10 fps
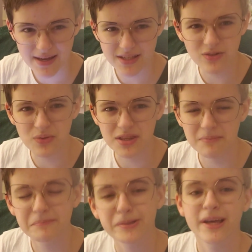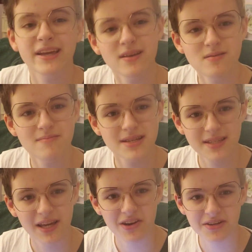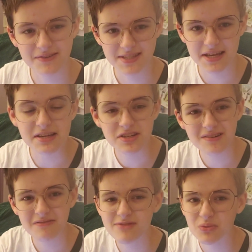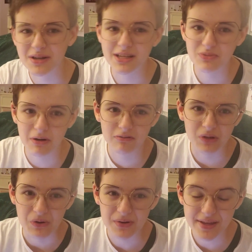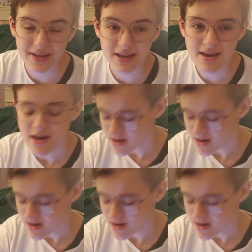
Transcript: ended with the blatant mischaracterization of 2012 Loki.